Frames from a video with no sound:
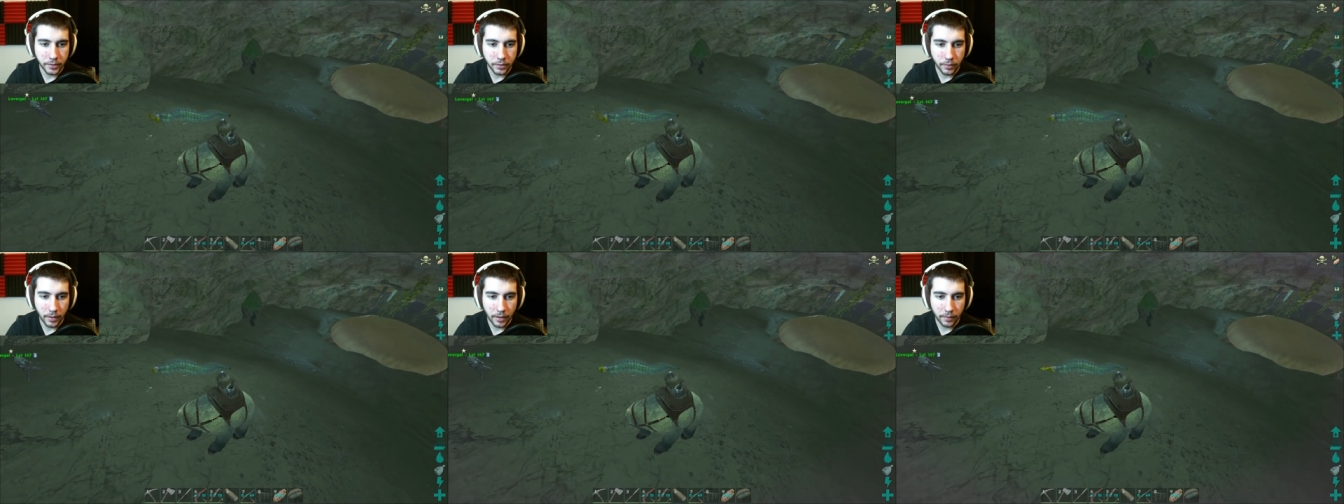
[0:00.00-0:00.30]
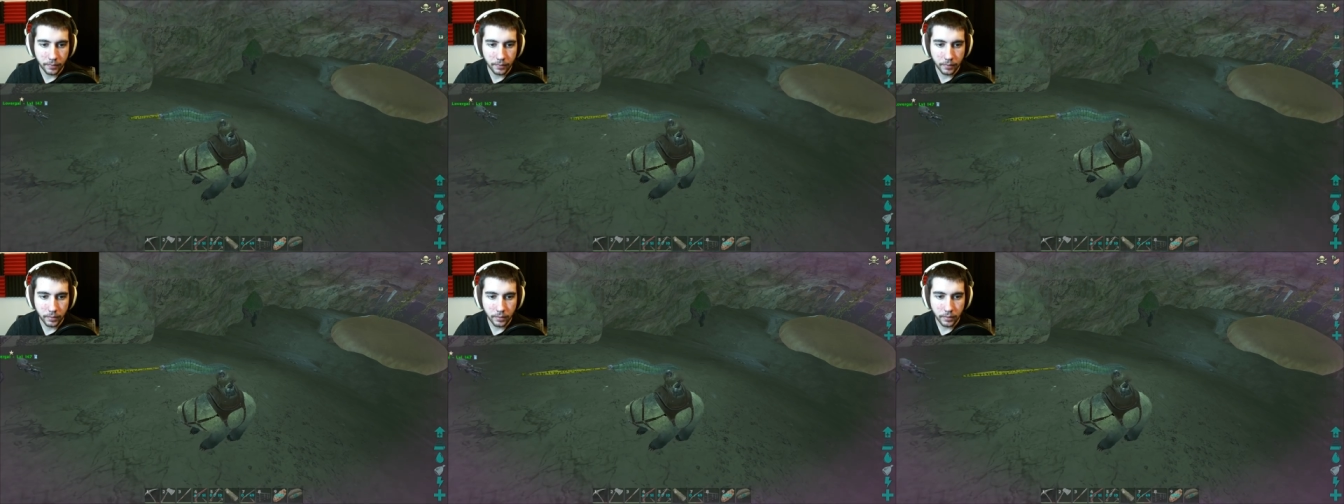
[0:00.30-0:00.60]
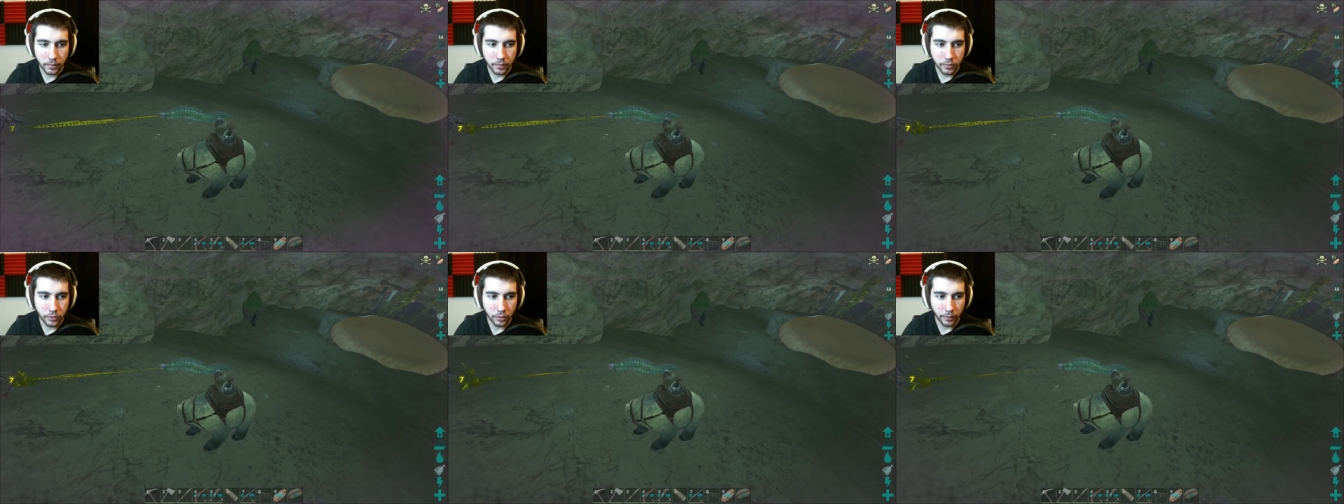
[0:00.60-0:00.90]
do you have?
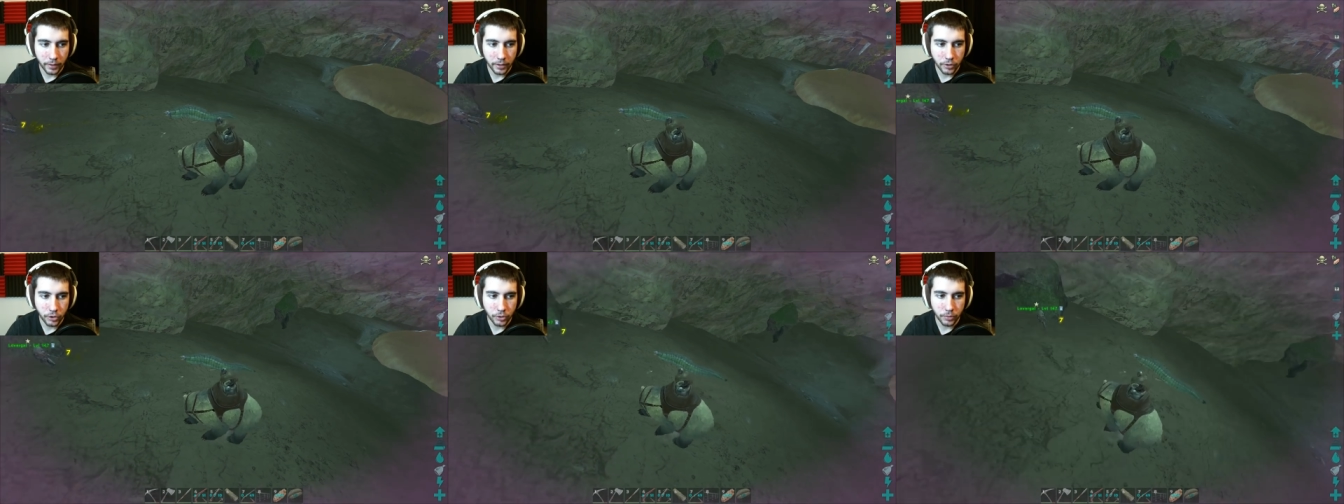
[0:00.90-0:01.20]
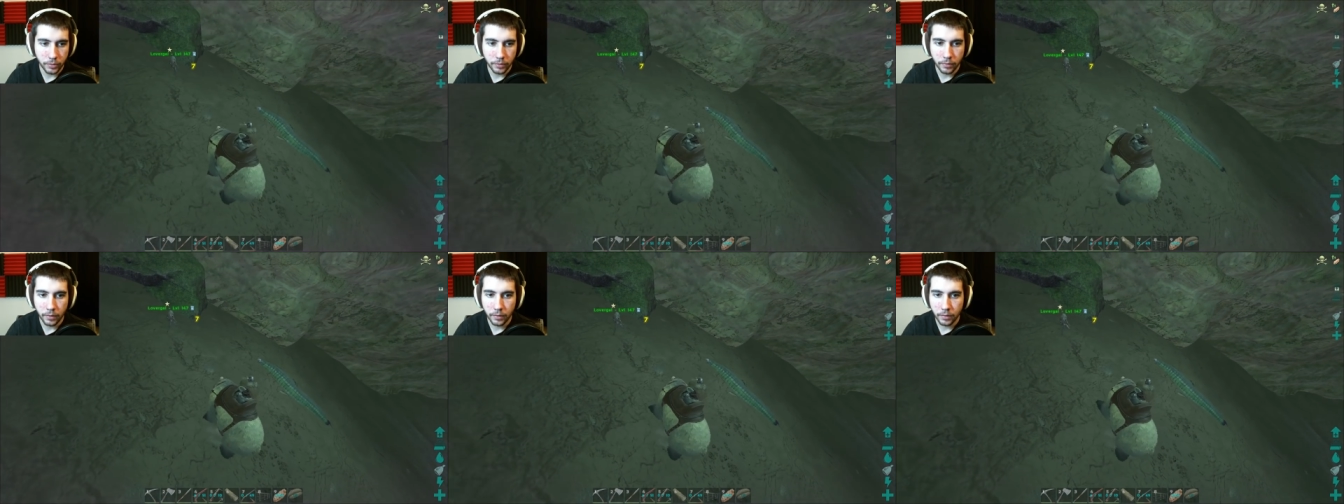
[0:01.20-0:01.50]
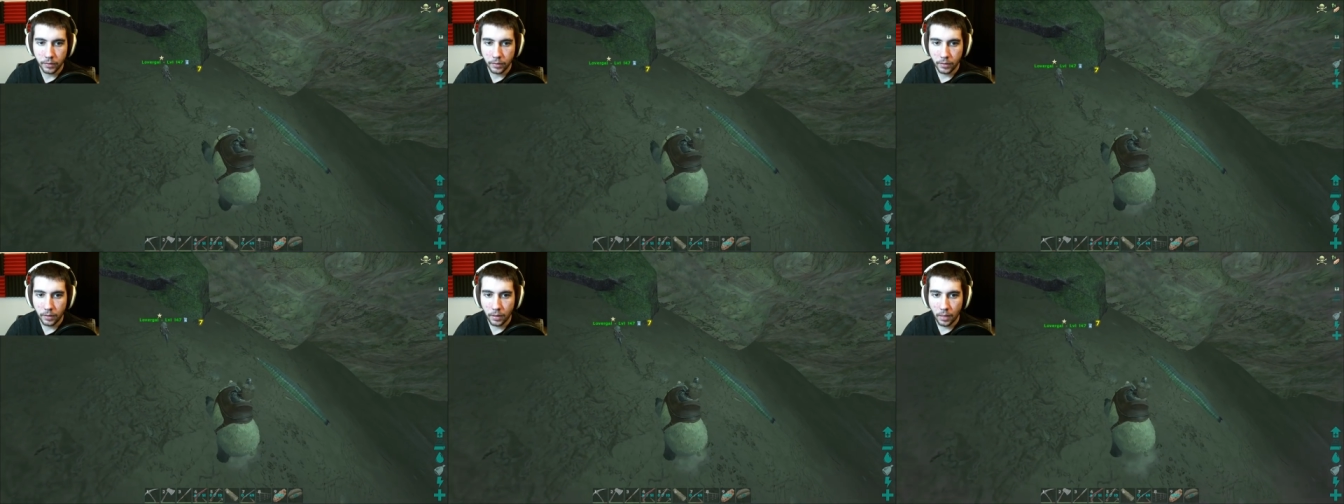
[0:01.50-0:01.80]
Don't let it shoot you
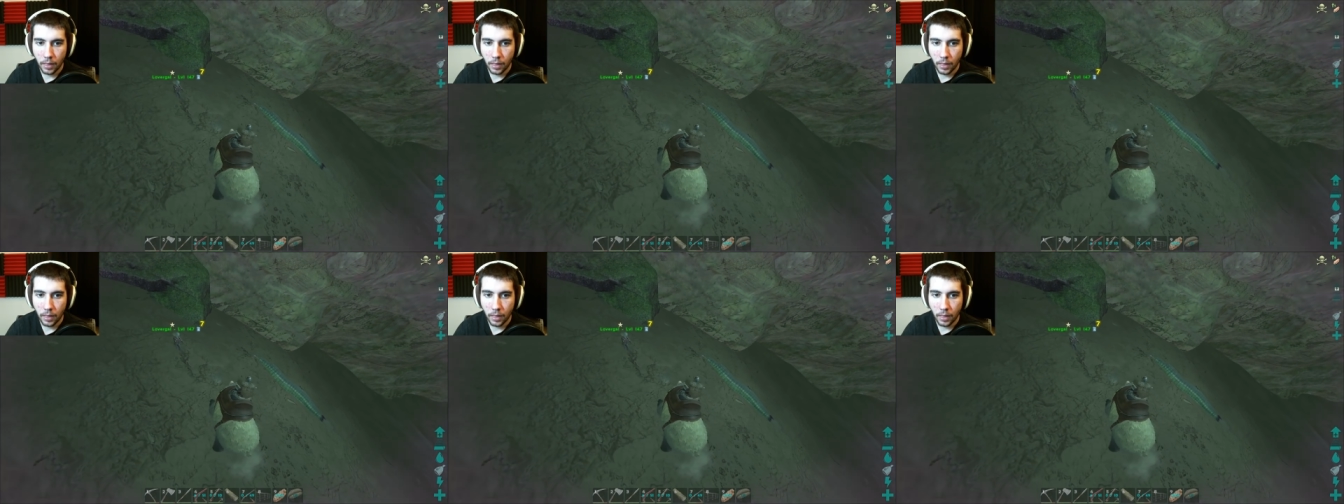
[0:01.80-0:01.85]
though.